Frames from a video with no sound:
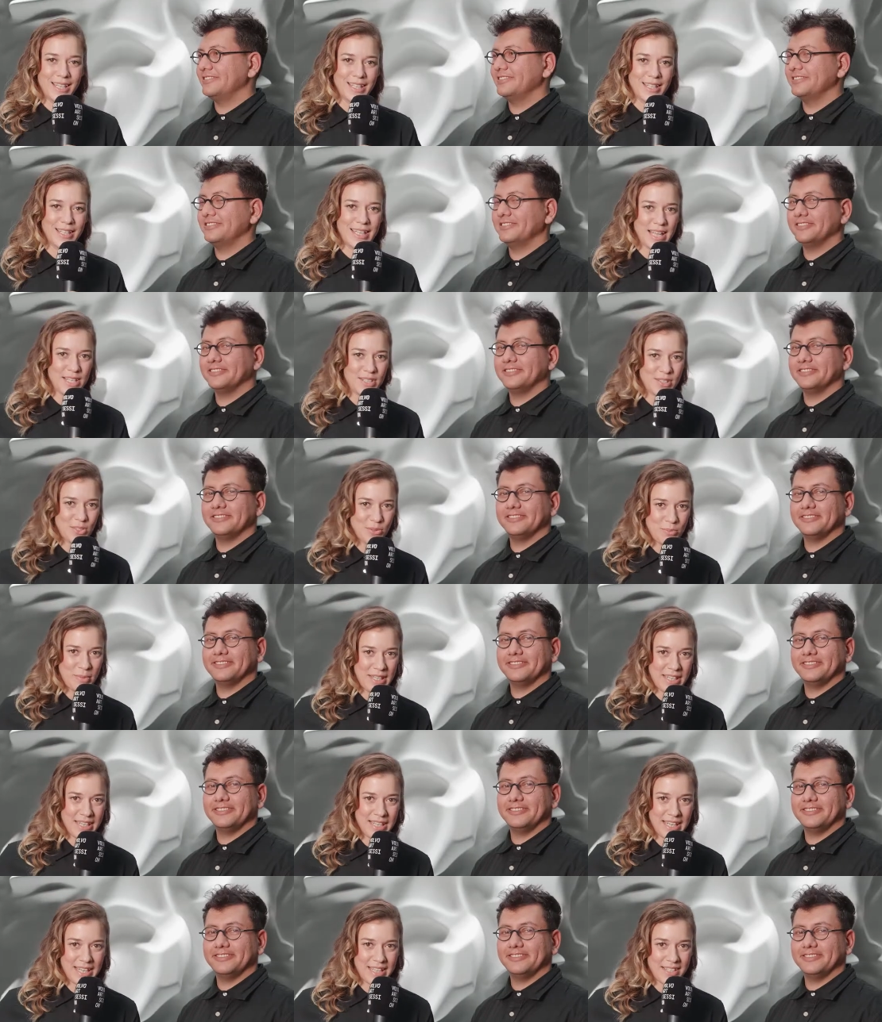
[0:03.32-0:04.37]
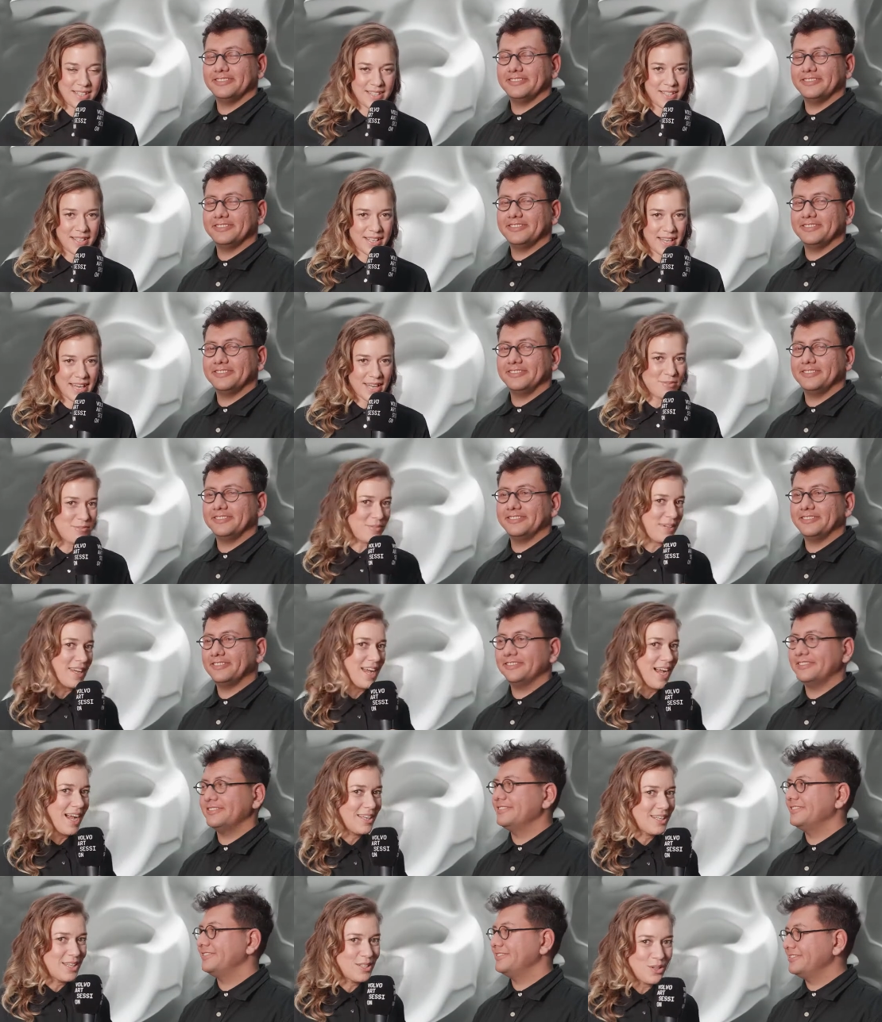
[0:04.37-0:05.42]
Speaker 1: Next to me, it's Refik
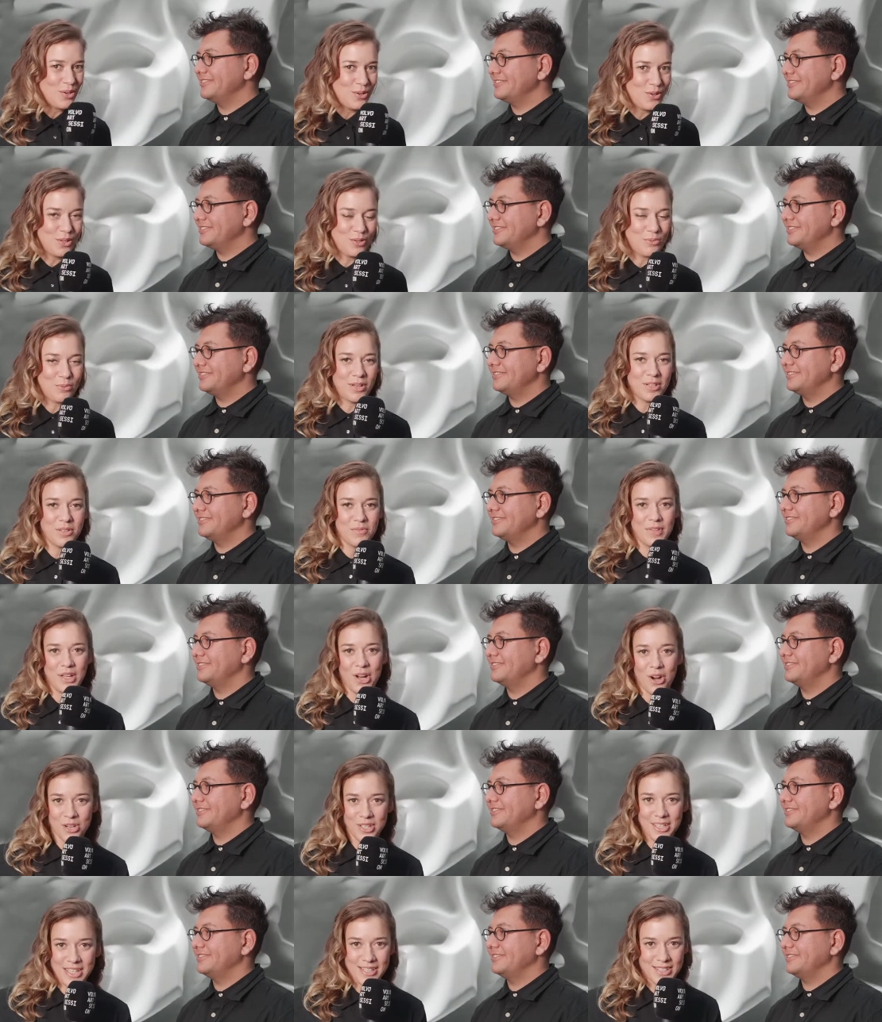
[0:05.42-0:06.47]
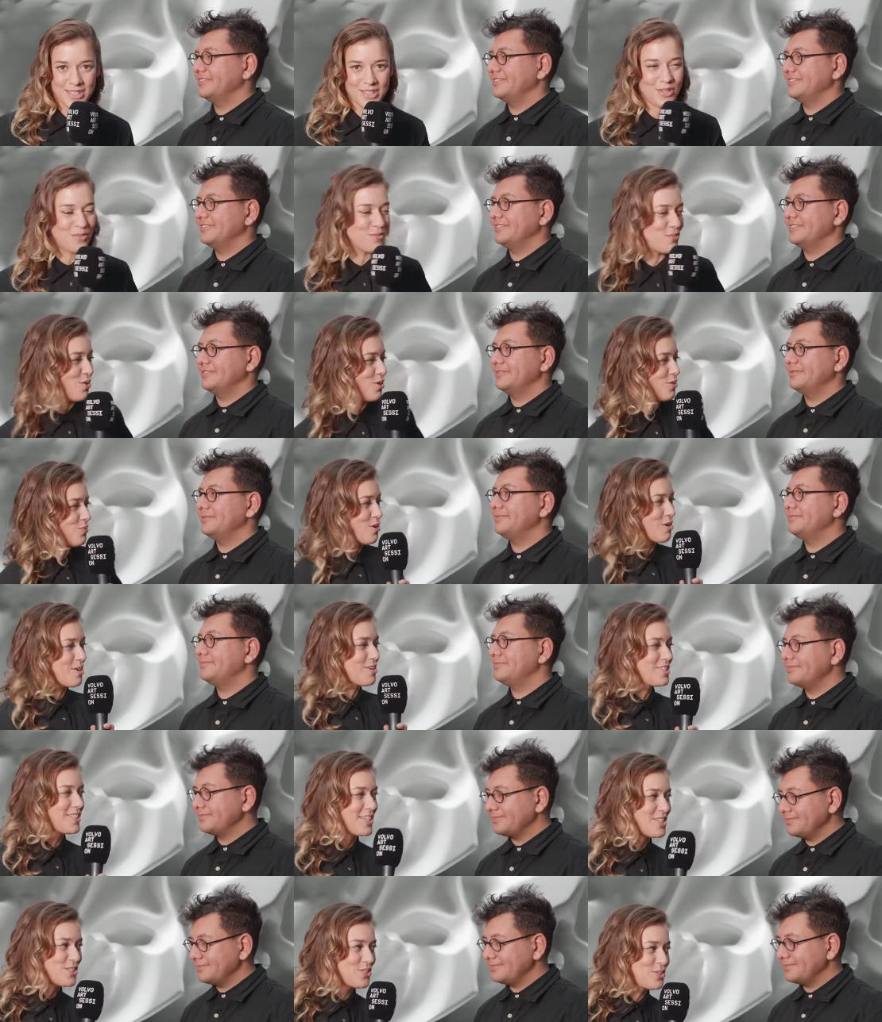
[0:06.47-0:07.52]
Anadol, one of the artists of Volvo
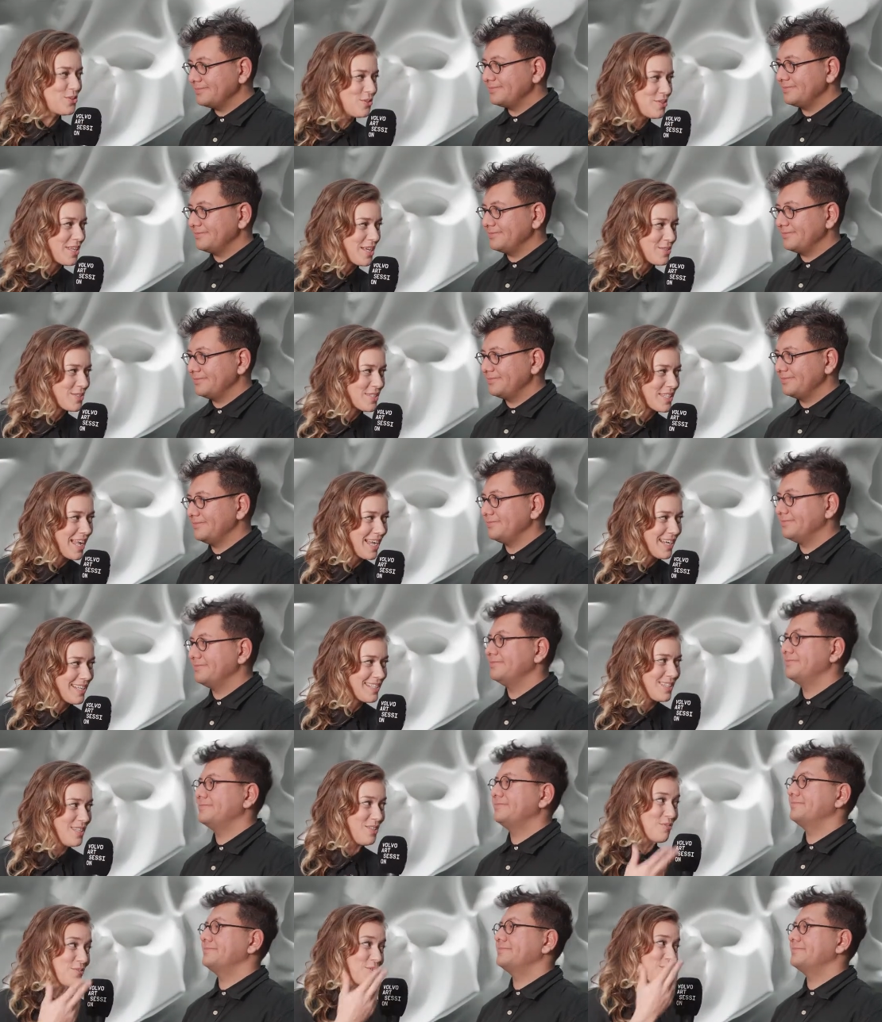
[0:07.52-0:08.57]
Art Session 2019.